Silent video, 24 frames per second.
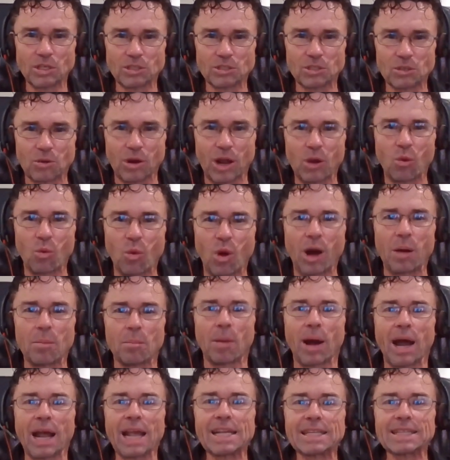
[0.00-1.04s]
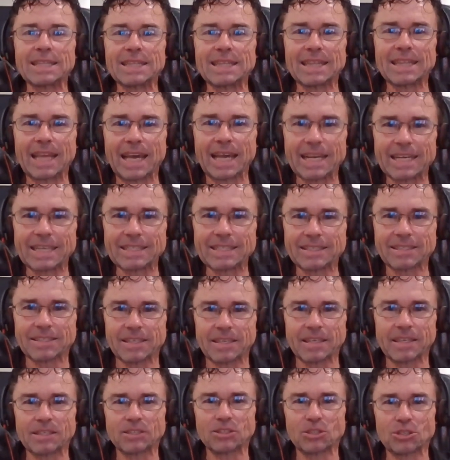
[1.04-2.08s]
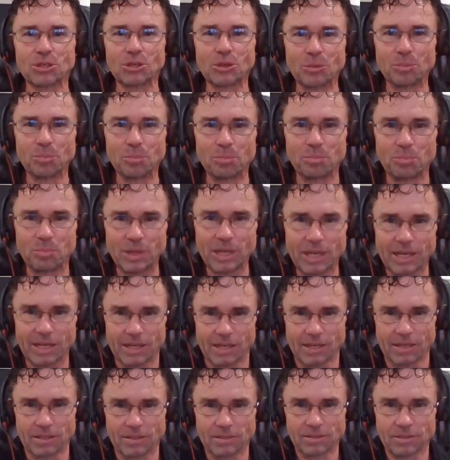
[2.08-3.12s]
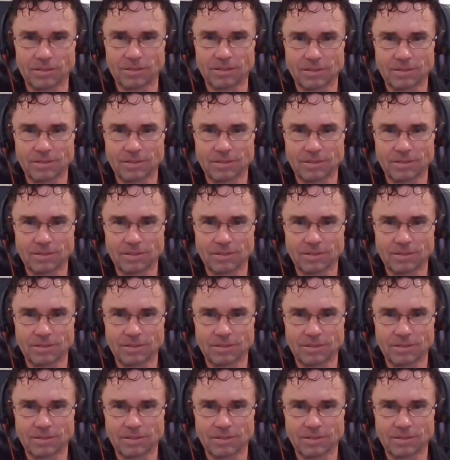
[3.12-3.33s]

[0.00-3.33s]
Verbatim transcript: What do I want my legacy to be?